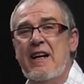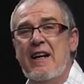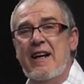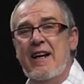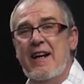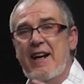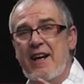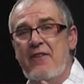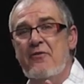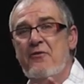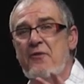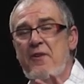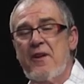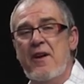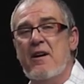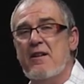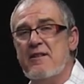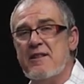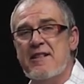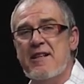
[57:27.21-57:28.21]
If they
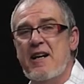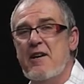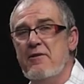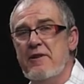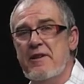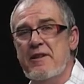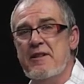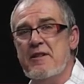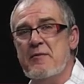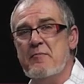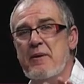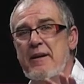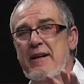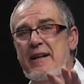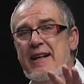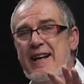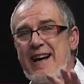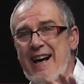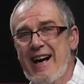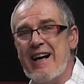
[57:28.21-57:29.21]
are touted as
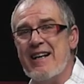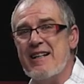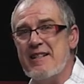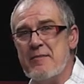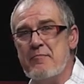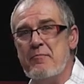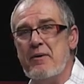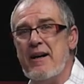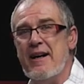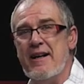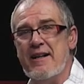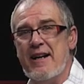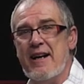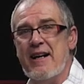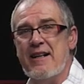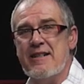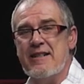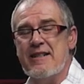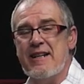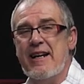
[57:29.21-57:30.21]
being as bad
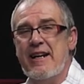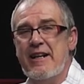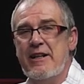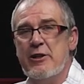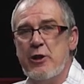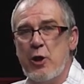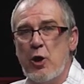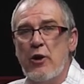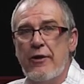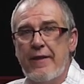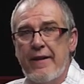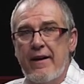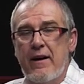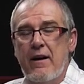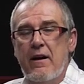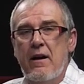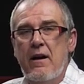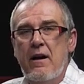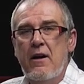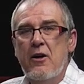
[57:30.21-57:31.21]
as each other,
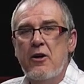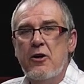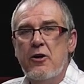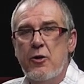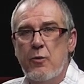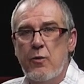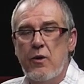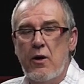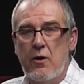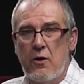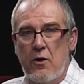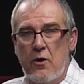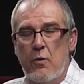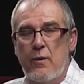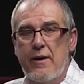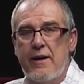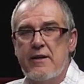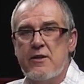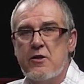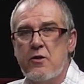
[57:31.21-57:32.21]
you will
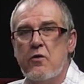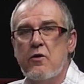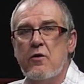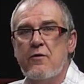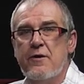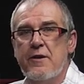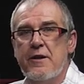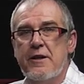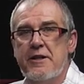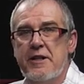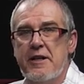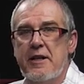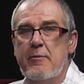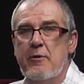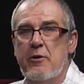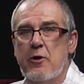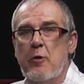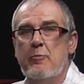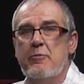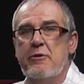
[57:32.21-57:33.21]
always go for the
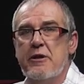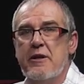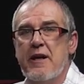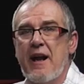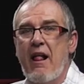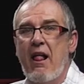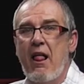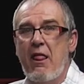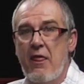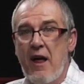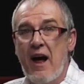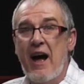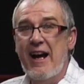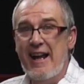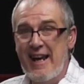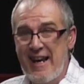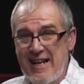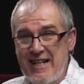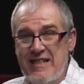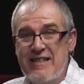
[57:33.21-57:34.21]
cheaper option. That
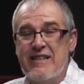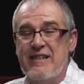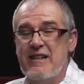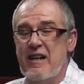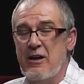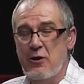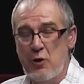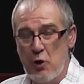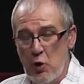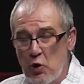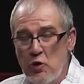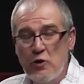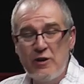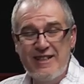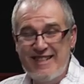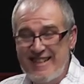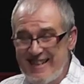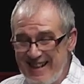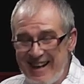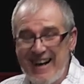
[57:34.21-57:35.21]
is an
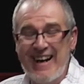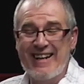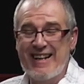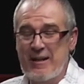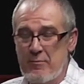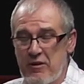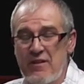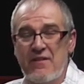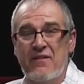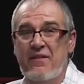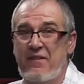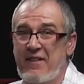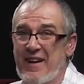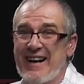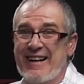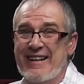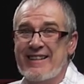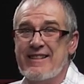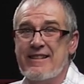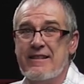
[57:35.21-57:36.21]
undeniable
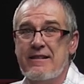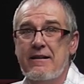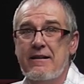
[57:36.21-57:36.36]
fact.